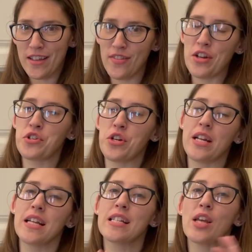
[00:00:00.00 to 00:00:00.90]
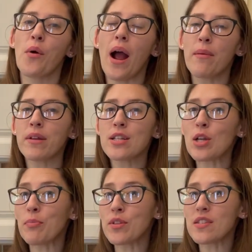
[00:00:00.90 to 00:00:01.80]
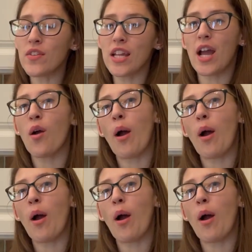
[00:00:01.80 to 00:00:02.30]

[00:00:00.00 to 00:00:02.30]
in there to try to get it. So I'm gonna stop this video.